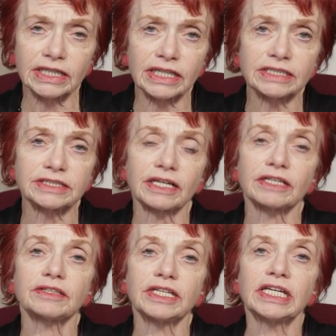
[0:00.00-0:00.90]
is
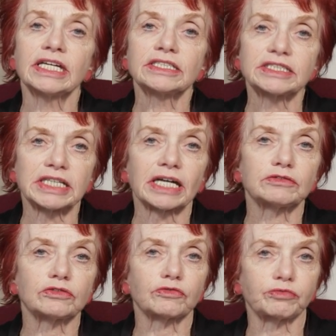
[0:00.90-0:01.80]
that the
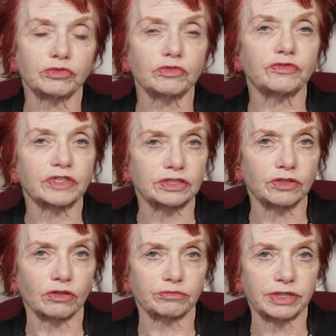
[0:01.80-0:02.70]
standard of proof has
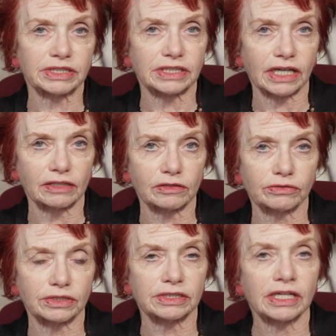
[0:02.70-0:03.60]
not been
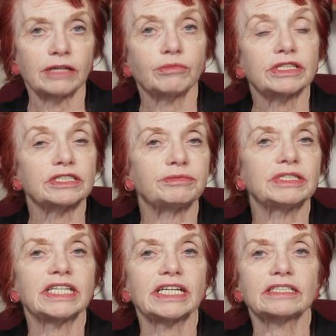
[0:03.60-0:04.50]
diluted, but it's
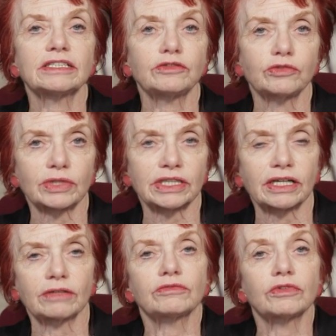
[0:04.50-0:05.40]
been taken into
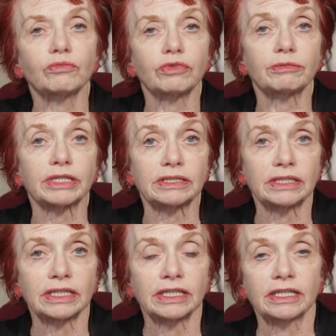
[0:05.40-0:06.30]
account that women
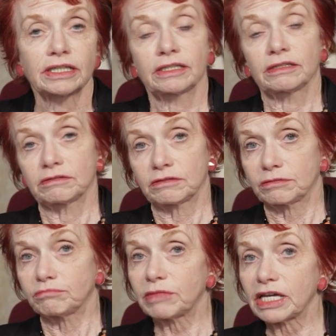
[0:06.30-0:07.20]

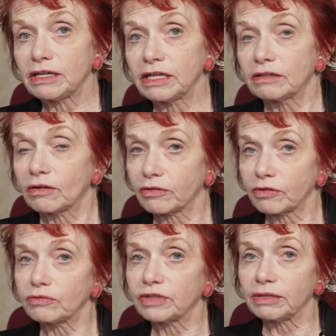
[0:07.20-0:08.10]
may,
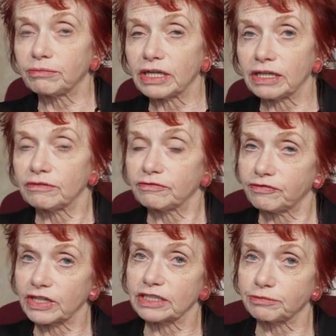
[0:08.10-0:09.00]
although they may
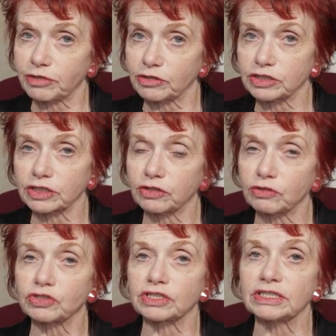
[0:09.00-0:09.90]
face
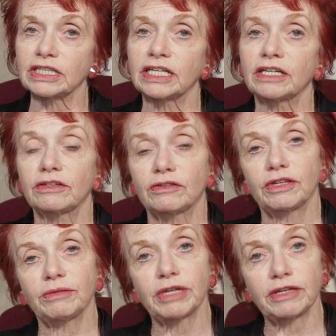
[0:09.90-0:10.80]
persecution,
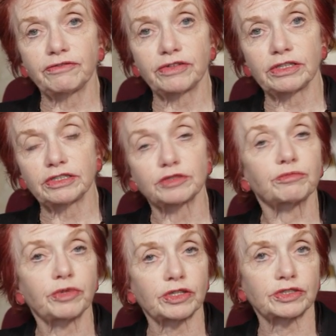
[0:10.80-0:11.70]
they may face
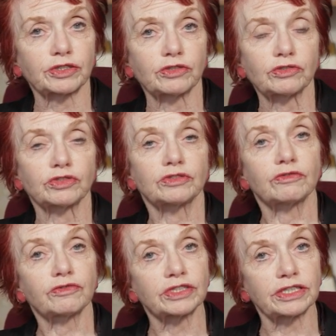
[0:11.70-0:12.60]

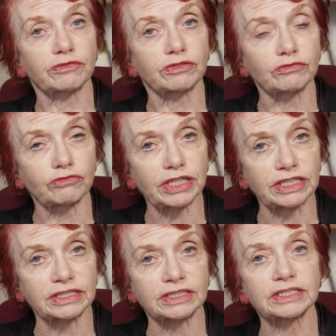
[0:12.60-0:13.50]
persecution for different
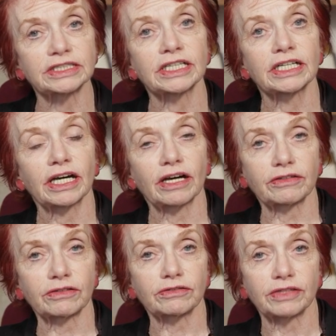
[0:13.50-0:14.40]
reasons
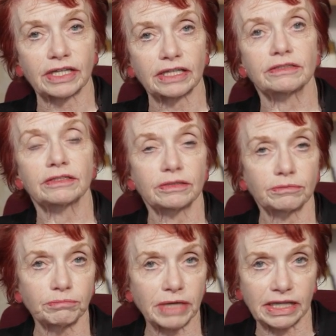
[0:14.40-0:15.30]
other than
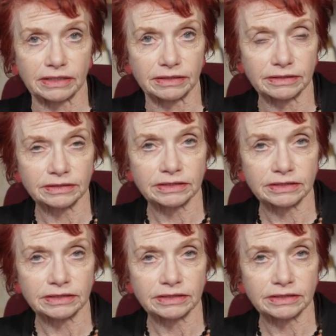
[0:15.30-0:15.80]
men.